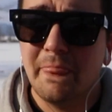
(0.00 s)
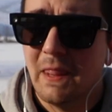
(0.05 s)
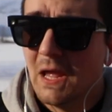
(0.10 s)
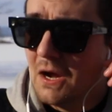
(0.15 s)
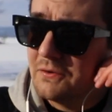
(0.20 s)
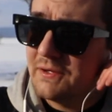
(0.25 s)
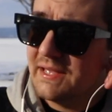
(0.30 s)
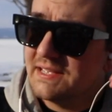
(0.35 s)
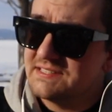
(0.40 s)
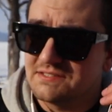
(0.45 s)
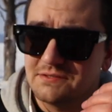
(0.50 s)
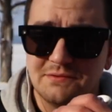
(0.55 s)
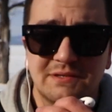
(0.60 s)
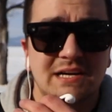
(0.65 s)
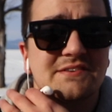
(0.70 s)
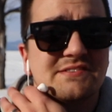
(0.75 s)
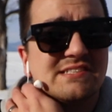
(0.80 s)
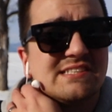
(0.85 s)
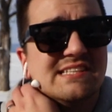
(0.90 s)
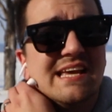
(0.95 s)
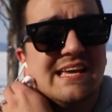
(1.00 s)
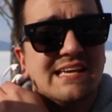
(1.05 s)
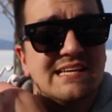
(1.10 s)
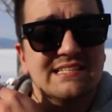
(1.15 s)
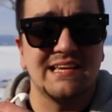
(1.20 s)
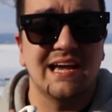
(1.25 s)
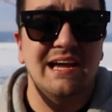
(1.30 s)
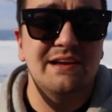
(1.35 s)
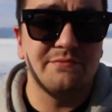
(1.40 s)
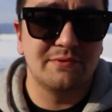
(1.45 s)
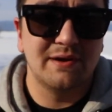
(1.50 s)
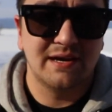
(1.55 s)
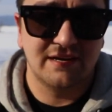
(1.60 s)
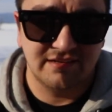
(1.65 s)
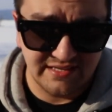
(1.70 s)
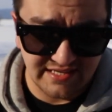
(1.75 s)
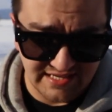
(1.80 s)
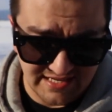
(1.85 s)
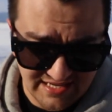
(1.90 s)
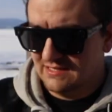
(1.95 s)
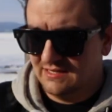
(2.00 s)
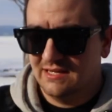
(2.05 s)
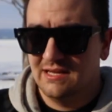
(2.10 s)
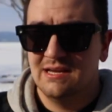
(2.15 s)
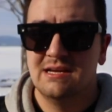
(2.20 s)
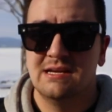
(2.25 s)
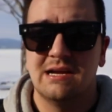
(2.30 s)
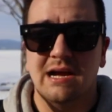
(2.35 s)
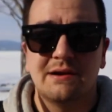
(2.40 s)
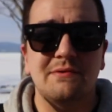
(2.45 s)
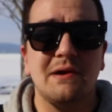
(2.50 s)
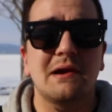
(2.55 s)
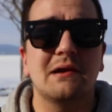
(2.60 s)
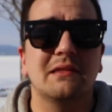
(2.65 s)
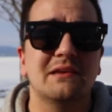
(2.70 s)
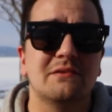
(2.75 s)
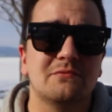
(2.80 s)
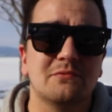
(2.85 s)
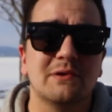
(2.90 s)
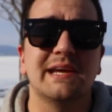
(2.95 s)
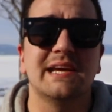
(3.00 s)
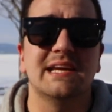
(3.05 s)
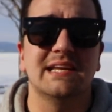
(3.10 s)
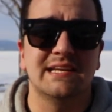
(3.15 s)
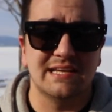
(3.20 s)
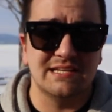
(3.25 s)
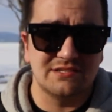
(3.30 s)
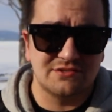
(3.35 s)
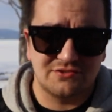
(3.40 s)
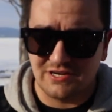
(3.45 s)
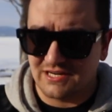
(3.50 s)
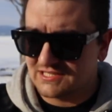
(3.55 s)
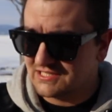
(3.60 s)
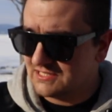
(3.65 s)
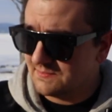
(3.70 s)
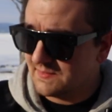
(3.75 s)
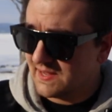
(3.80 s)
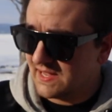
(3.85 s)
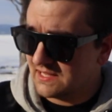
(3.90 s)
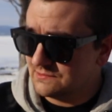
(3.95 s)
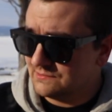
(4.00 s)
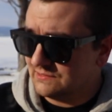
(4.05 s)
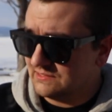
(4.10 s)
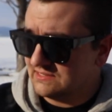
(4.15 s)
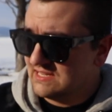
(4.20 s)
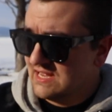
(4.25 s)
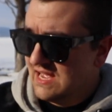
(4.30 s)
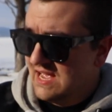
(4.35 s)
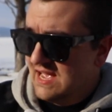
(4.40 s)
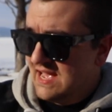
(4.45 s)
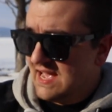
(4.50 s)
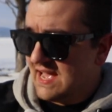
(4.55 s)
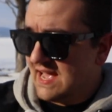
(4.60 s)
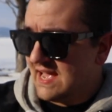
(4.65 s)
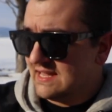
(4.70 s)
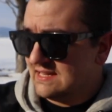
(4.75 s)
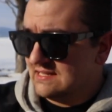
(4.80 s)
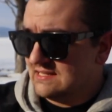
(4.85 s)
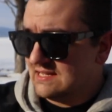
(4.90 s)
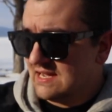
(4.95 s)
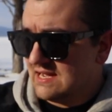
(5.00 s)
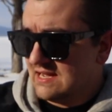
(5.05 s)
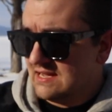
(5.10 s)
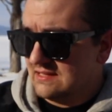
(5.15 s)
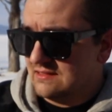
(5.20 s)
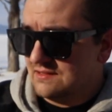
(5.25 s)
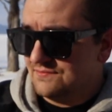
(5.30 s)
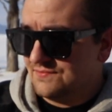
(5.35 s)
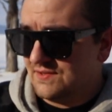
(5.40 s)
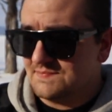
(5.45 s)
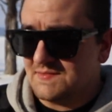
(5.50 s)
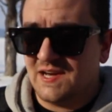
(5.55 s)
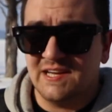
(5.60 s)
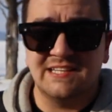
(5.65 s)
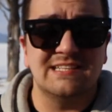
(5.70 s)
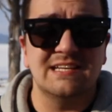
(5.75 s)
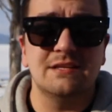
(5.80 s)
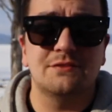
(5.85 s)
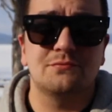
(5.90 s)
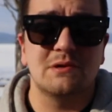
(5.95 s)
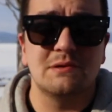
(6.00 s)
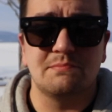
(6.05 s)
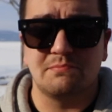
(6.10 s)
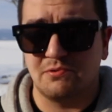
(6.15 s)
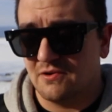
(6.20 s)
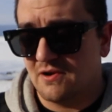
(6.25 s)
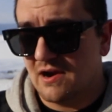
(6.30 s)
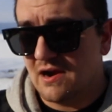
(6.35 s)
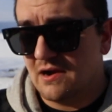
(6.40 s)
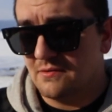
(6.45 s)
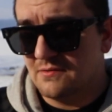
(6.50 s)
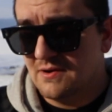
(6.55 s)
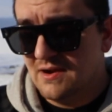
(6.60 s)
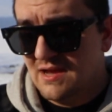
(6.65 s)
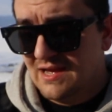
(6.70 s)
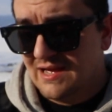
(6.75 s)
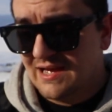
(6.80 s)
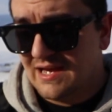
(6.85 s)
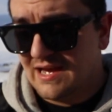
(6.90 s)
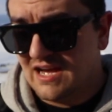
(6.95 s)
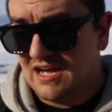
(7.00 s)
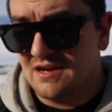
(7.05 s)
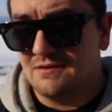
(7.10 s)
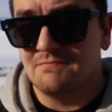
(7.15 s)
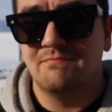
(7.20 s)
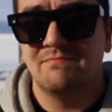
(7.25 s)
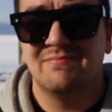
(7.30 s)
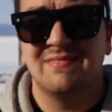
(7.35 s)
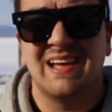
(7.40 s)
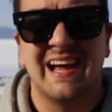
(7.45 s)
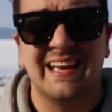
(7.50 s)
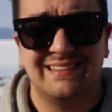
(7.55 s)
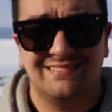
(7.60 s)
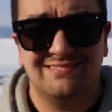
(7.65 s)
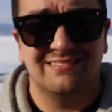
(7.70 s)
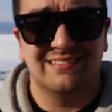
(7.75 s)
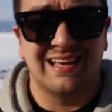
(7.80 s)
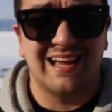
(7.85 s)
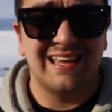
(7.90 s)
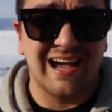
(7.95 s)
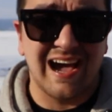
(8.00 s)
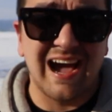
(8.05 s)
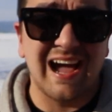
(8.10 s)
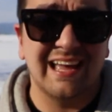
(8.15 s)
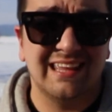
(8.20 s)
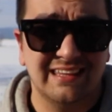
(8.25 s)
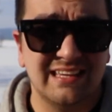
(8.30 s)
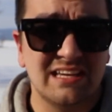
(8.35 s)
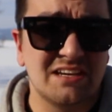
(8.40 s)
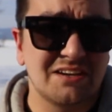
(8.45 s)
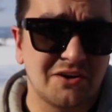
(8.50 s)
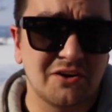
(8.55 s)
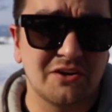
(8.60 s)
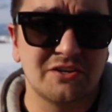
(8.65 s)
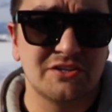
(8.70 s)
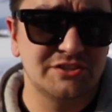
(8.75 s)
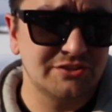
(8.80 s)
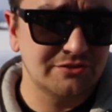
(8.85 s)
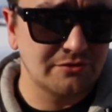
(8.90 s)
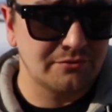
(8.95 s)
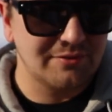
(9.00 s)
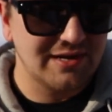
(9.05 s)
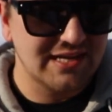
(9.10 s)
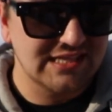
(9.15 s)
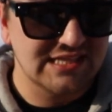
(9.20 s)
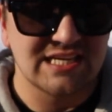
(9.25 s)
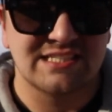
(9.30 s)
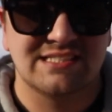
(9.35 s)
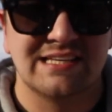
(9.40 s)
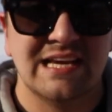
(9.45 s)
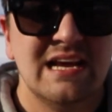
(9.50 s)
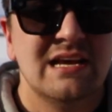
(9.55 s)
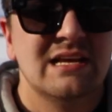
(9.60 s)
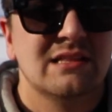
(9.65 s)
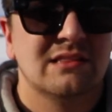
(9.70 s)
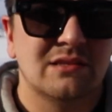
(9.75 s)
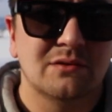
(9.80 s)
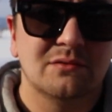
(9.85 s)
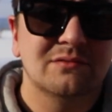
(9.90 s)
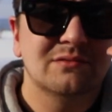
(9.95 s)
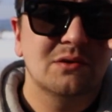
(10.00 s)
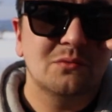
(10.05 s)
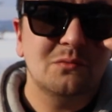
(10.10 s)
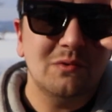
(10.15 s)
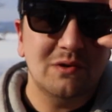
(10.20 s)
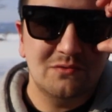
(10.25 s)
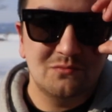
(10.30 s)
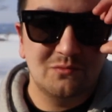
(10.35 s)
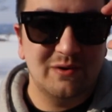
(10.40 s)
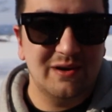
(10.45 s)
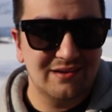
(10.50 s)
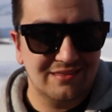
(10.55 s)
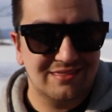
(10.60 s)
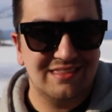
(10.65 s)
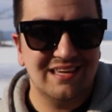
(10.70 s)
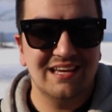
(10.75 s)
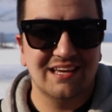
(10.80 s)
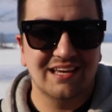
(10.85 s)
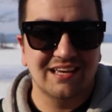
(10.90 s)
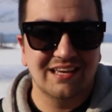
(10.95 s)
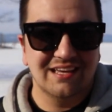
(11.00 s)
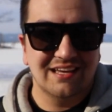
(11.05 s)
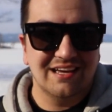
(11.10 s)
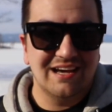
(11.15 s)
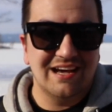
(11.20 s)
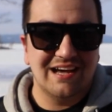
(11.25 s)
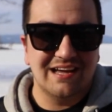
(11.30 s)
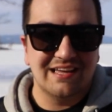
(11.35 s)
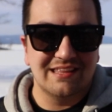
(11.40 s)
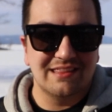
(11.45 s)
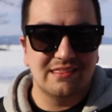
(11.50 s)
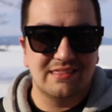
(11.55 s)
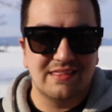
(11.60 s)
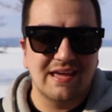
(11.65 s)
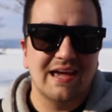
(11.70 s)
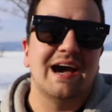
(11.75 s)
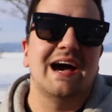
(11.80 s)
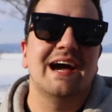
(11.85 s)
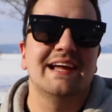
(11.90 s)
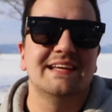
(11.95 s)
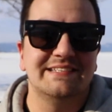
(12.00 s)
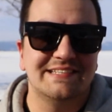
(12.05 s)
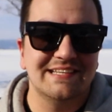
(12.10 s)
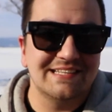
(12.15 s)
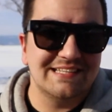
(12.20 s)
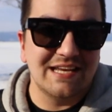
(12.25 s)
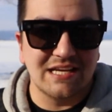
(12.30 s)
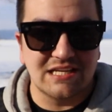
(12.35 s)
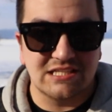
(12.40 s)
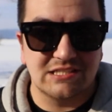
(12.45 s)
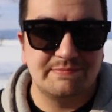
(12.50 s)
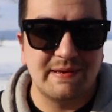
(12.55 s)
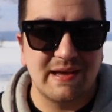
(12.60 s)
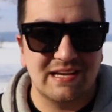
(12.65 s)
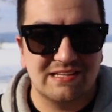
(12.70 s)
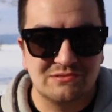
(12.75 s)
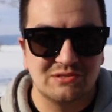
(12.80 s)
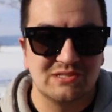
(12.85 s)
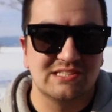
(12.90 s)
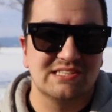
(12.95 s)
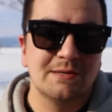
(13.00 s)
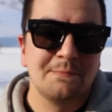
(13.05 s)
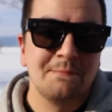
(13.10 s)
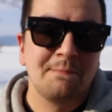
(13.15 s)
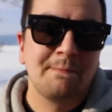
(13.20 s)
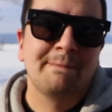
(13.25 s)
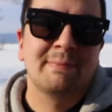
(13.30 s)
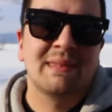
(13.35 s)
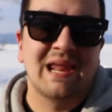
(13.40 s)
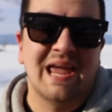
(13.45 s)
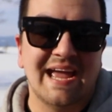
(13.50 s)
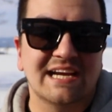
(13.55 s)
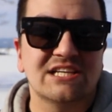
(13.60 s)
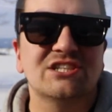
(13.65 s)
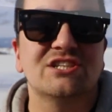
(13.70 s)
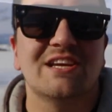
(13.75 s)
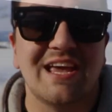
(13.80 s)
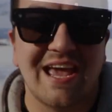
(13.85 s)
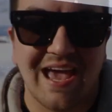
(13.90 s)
Okay, so what I was saying is I rarely read instruction manuals, and the VMic D3 Pro, I highly encourage you to read this. The one weird thing that I didn't expect was actually